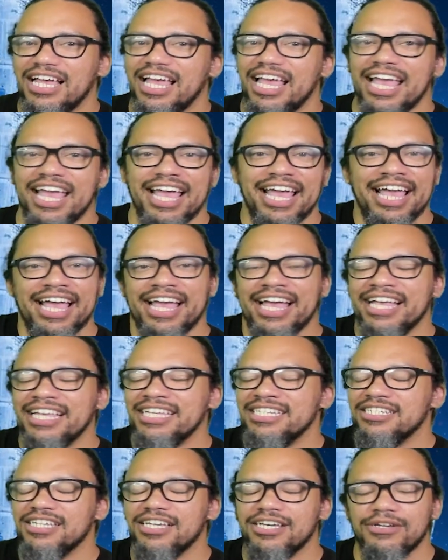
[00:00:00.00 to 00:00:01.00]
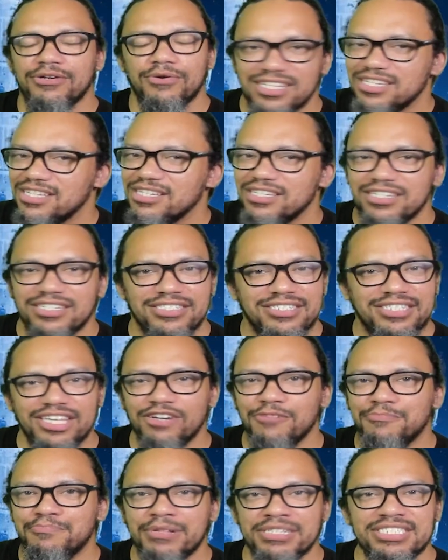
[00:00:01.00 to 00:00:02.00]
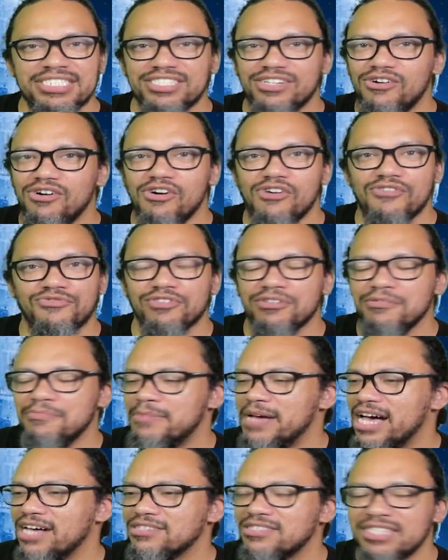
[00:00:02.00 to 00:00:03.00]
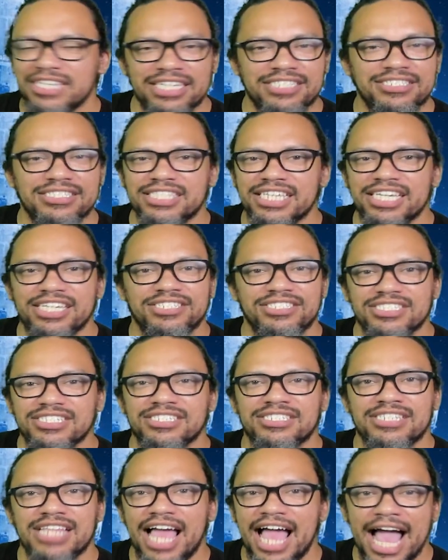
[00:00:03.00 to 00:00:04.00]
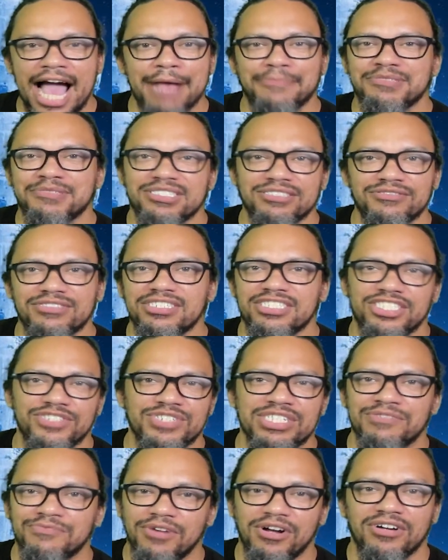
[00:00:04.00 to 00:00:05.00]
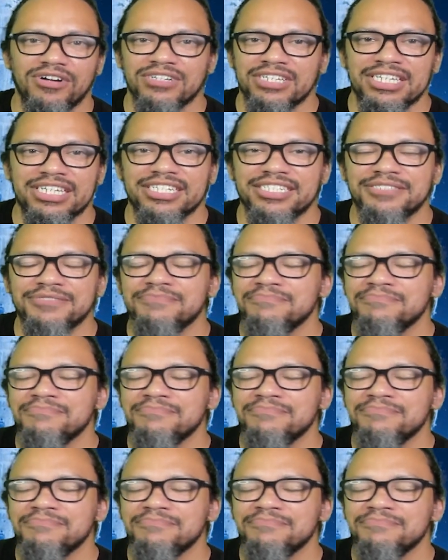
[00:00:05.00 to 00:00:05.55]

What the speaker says: and still plenty to go over about things that they're just absolutely doing wrong here.